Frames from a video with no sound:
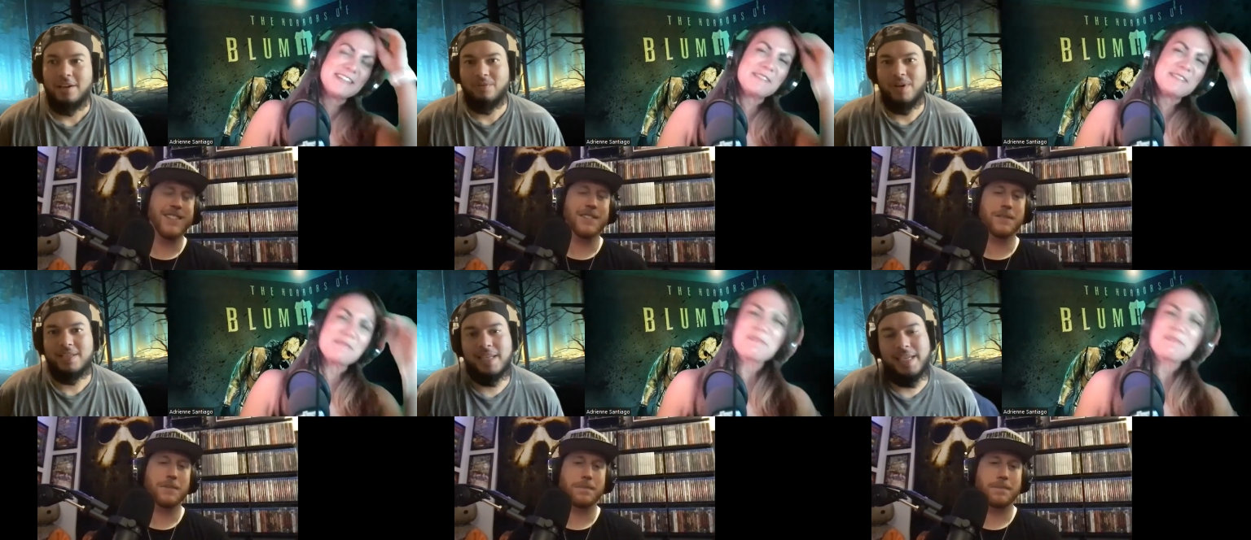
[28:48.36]

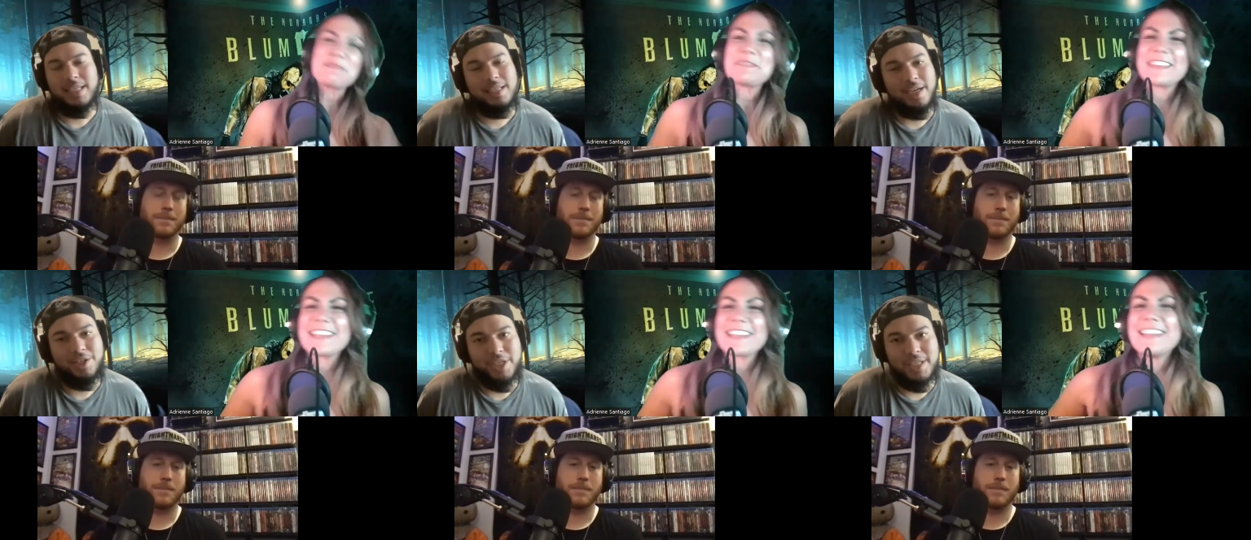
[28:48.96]
Speaker 1: was these
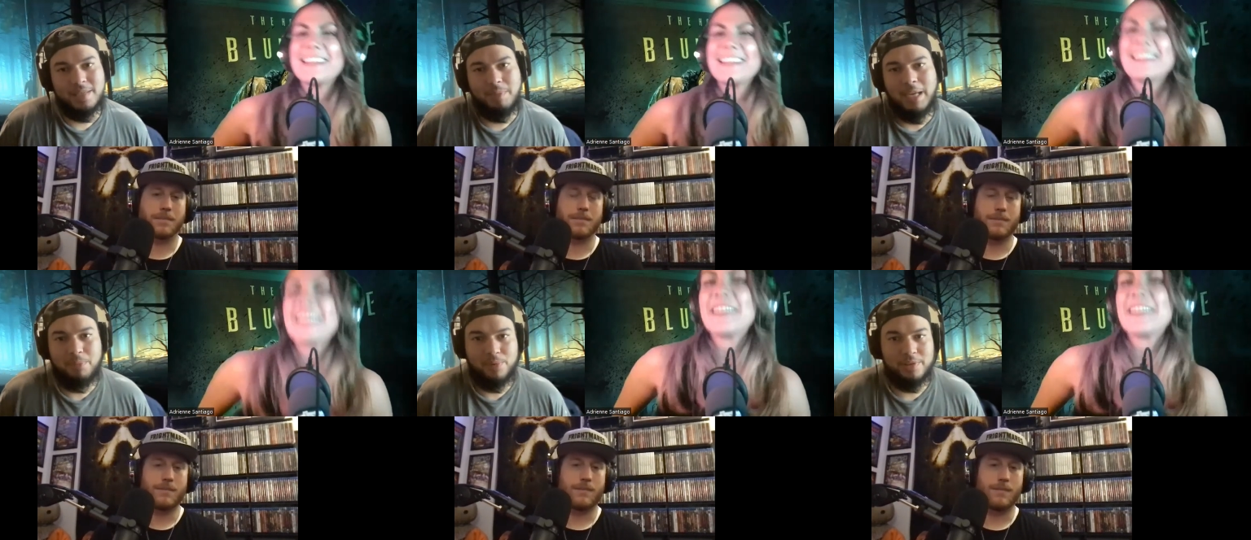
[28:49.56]
are just
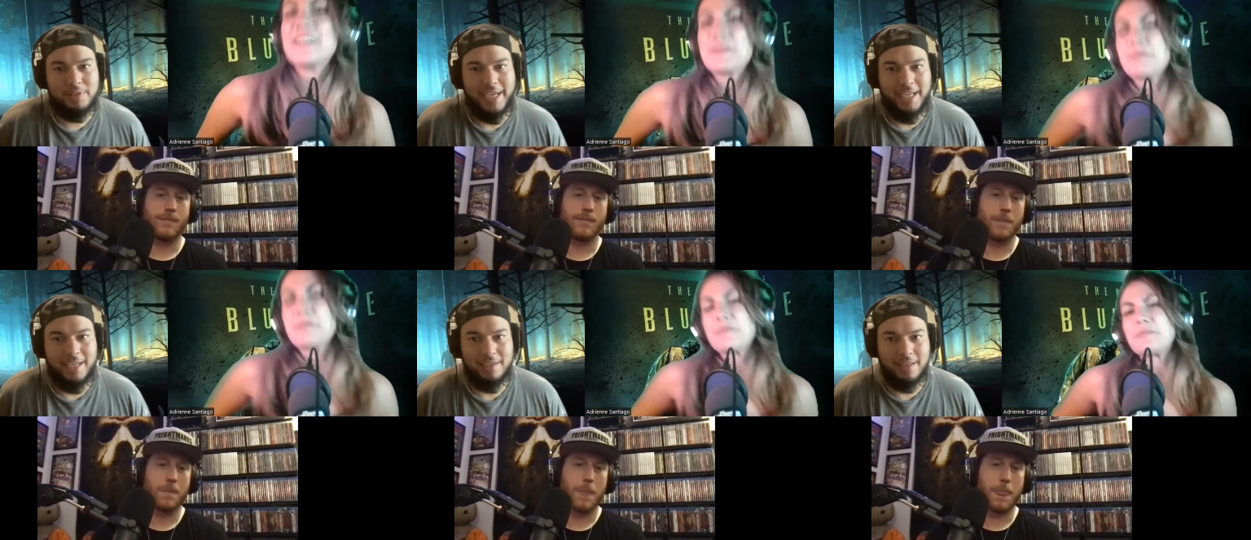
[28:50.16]
people
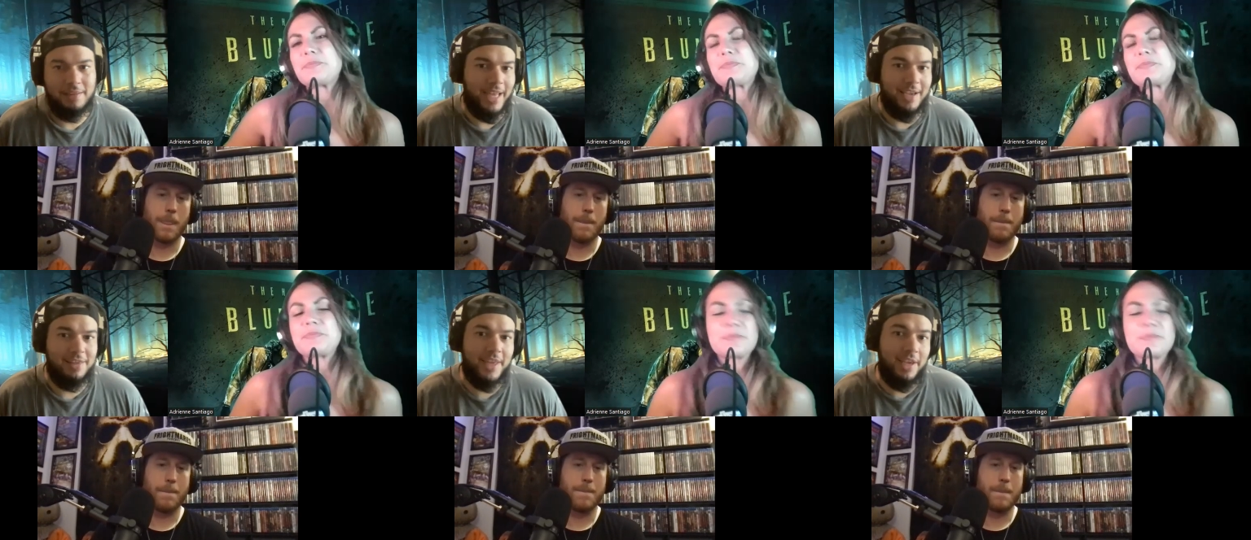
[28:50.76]
in like
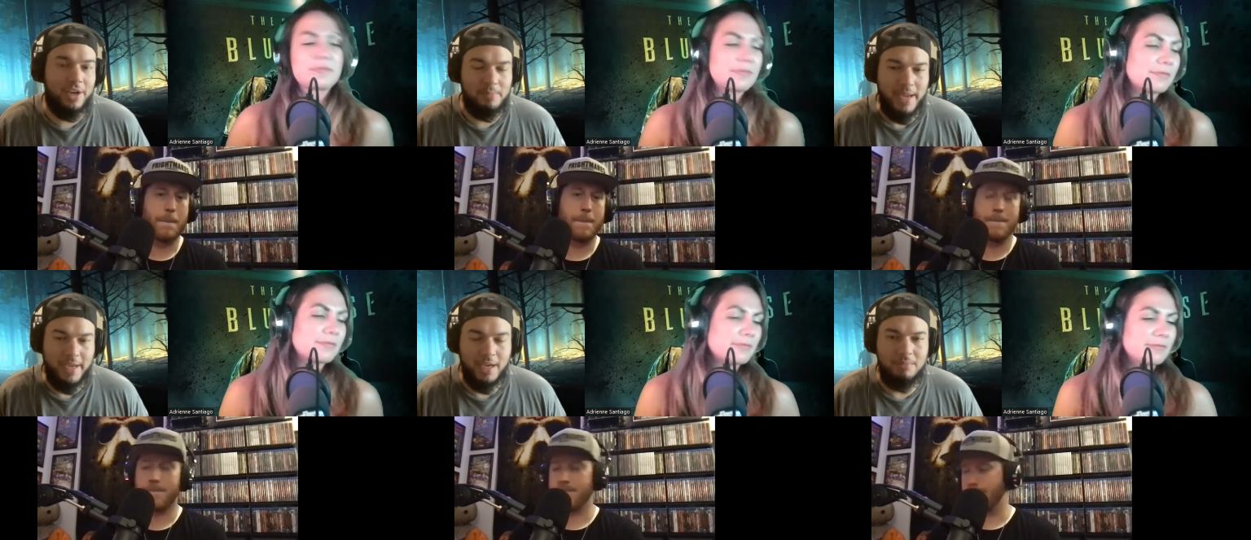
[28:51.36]
theater
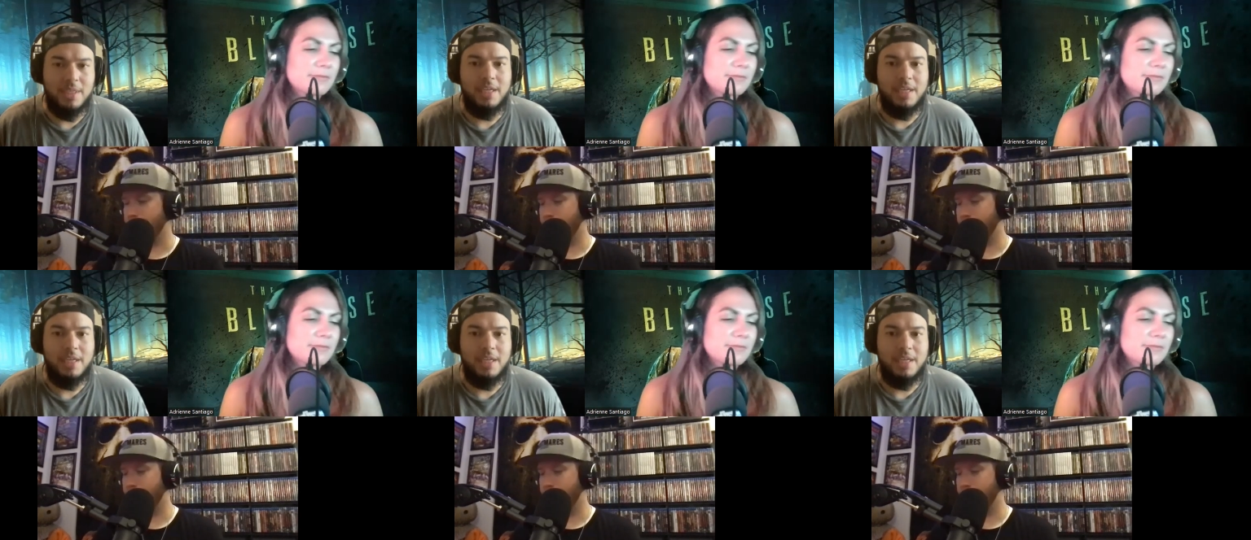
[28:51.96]
makeup